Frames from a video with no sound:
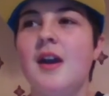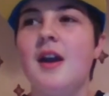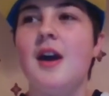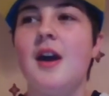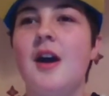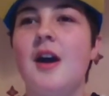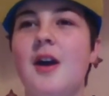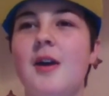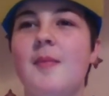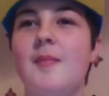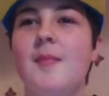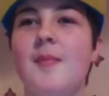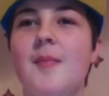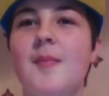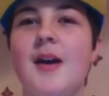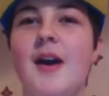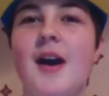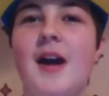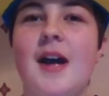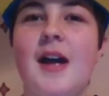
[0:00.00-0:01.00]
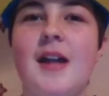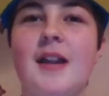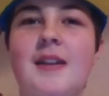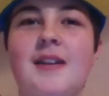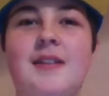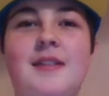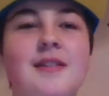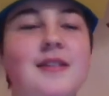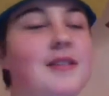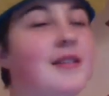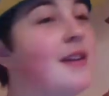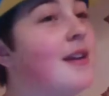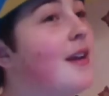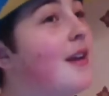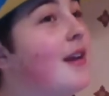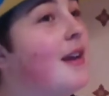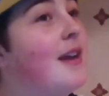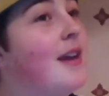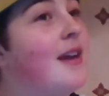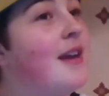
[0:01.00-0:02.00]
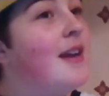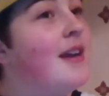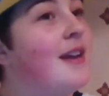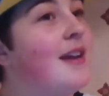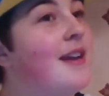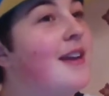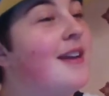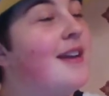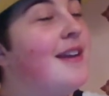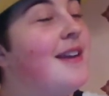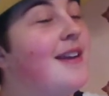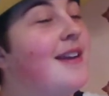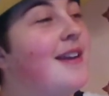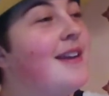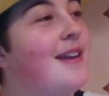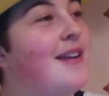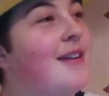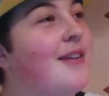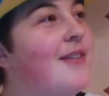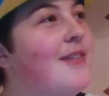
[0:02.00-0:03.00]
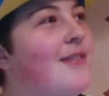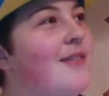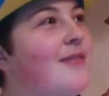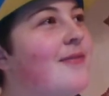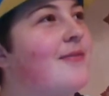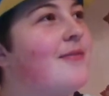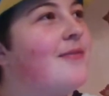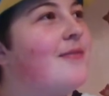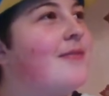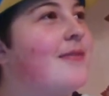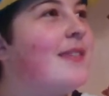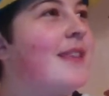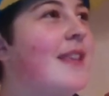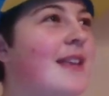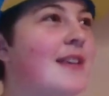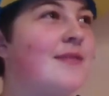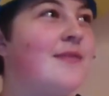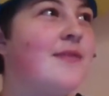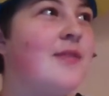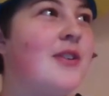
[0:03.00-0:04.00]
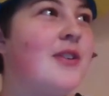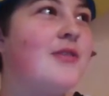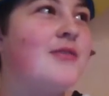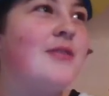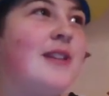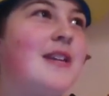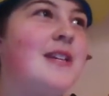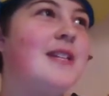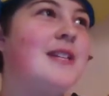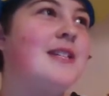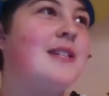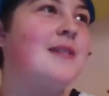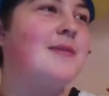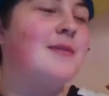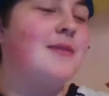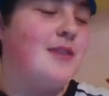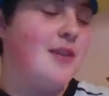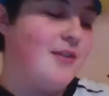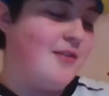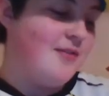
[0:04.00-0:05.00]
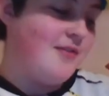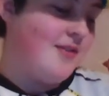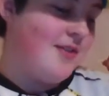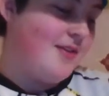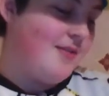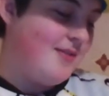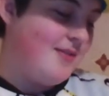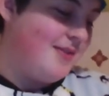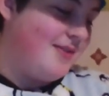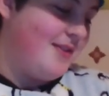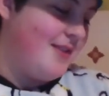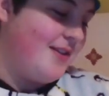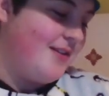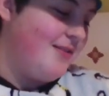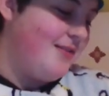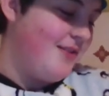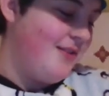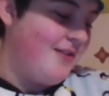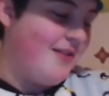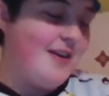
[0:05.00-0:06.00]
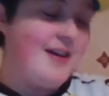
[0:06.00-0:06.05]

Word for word: um, and you know as far as relationships go, I mean, I don't know.